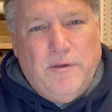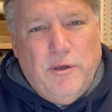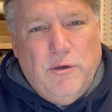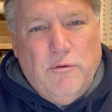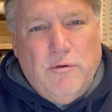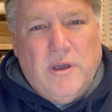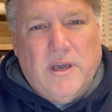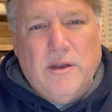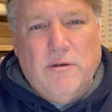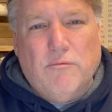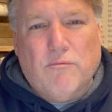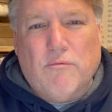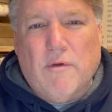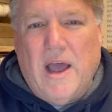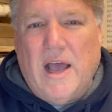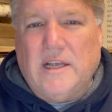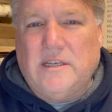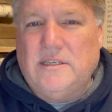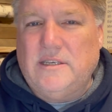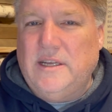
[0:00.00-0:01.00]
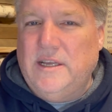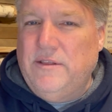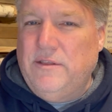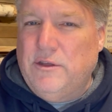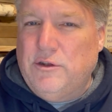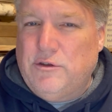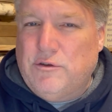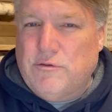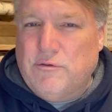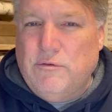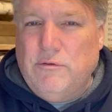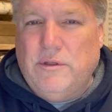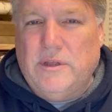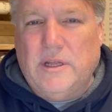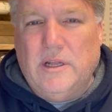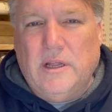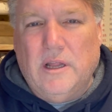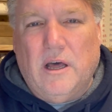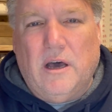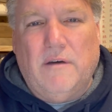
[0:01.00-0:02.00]
you can rest in the truth
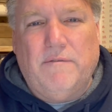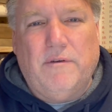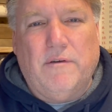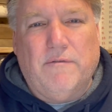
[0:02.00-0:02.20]
and love